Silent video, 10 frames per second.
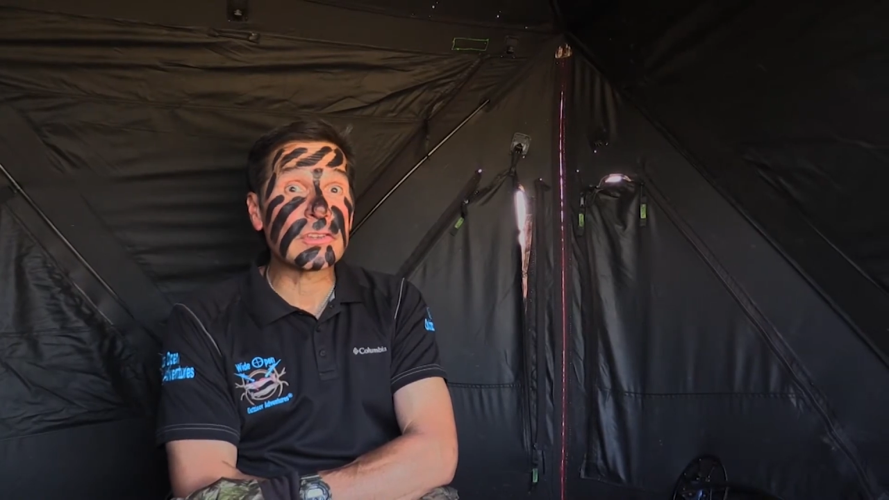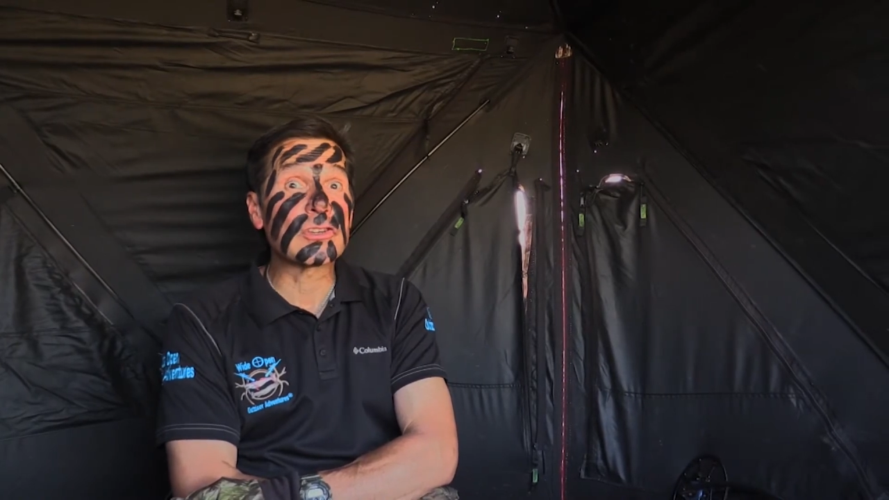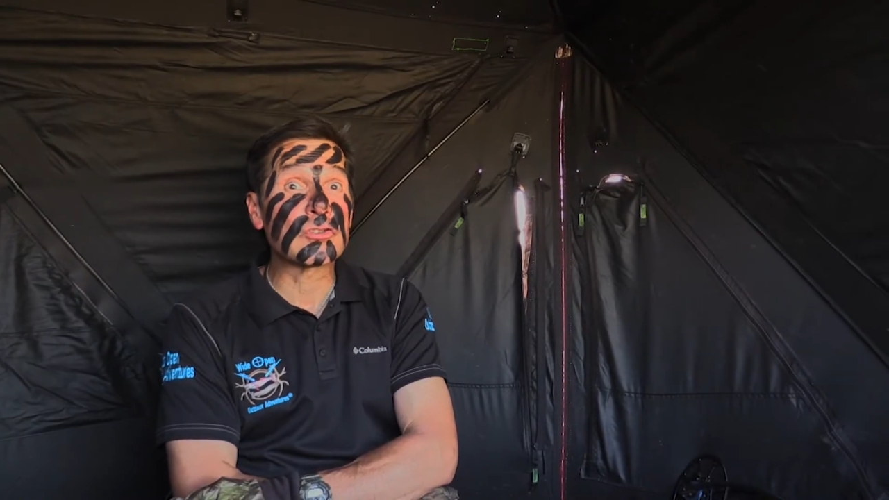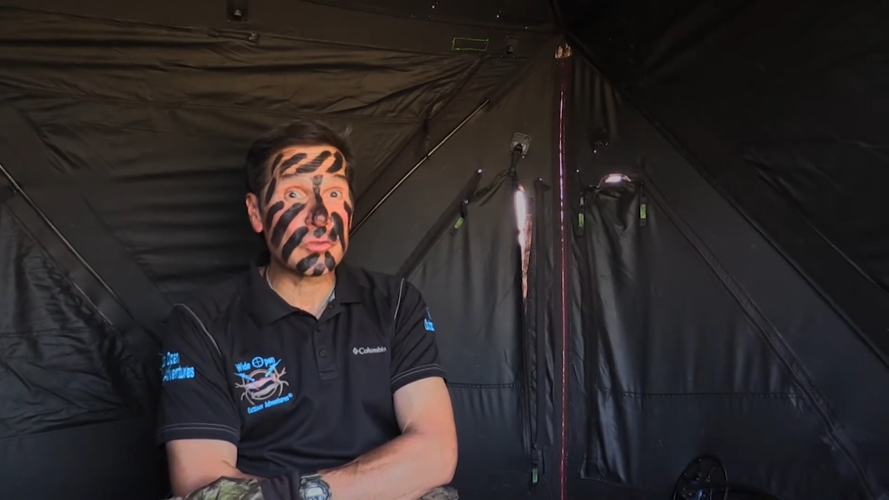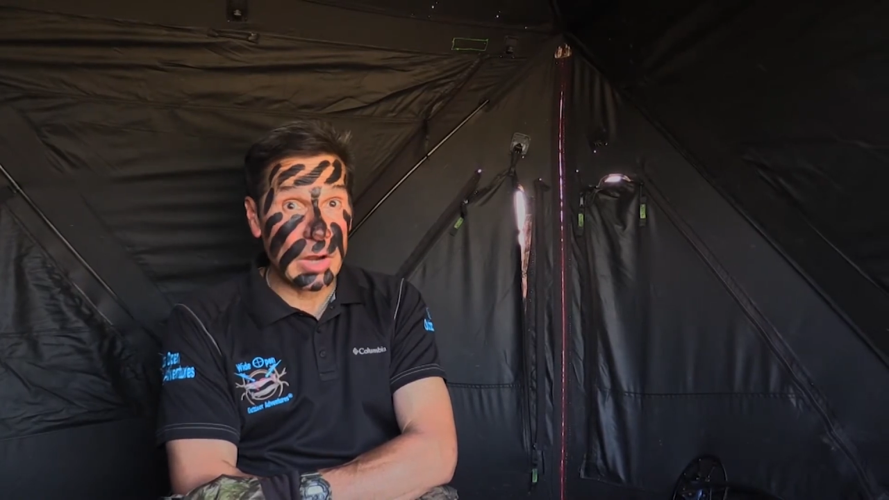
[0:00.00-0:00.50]

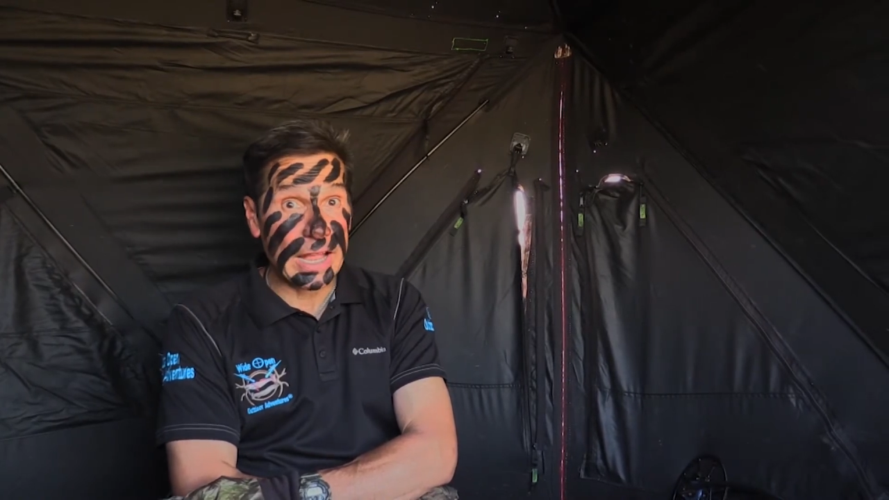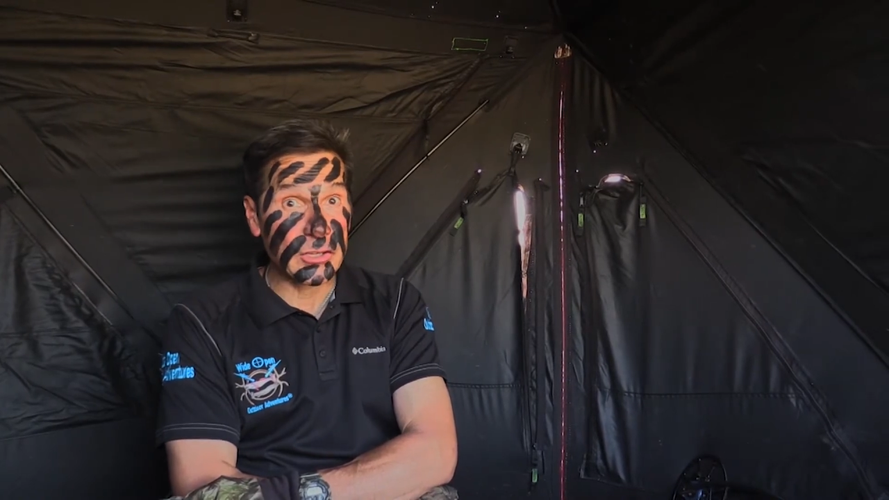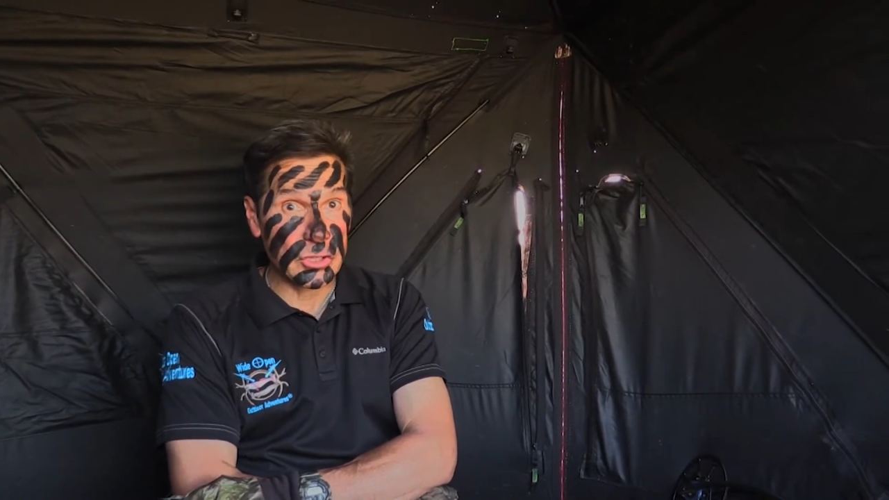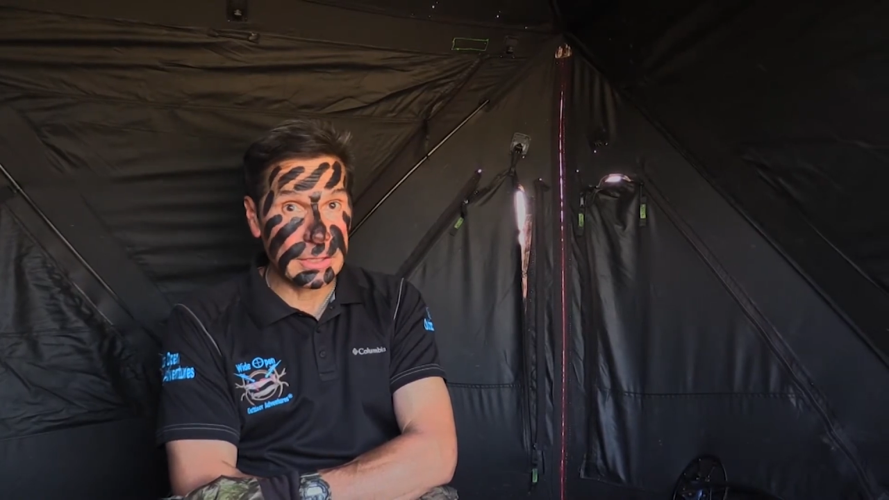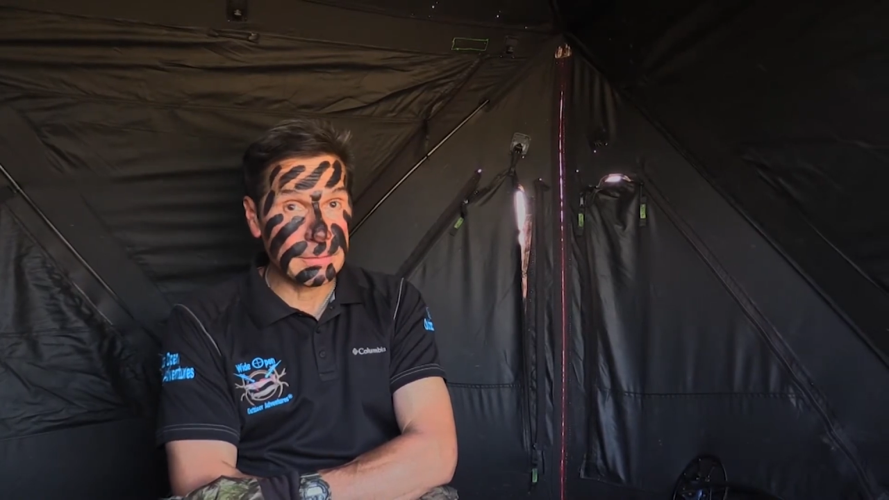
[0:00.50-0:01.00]

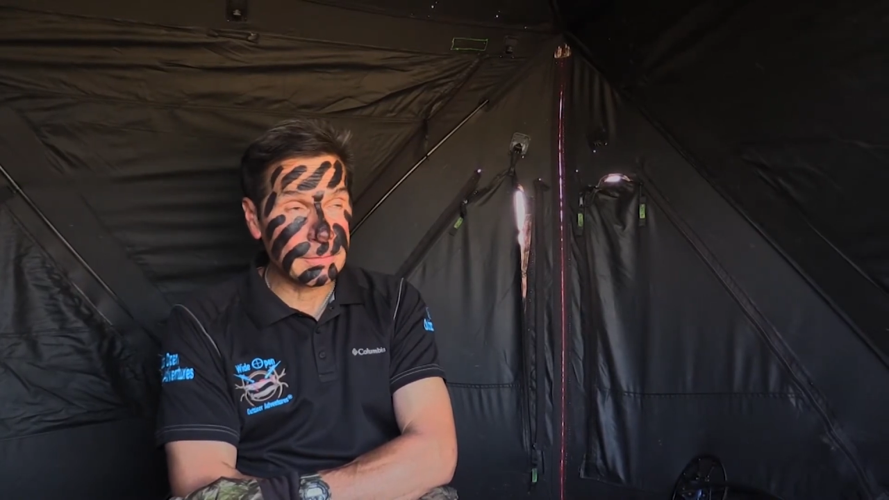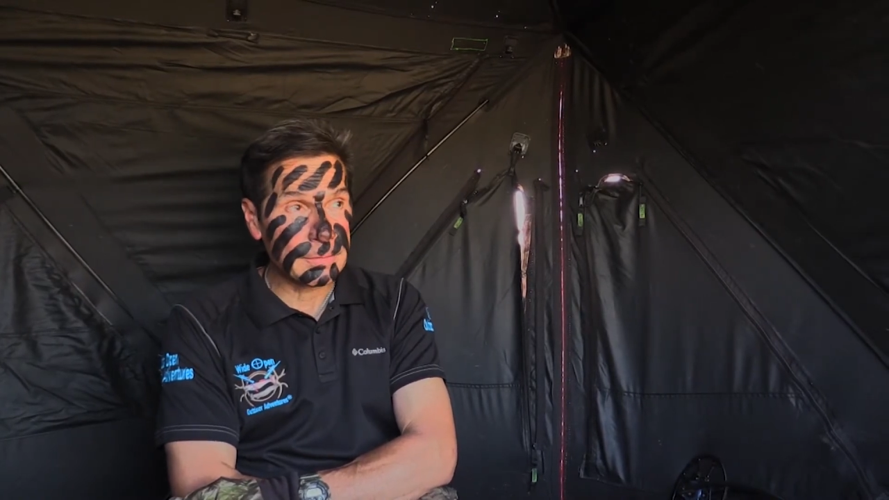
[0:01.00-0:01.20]
distraction.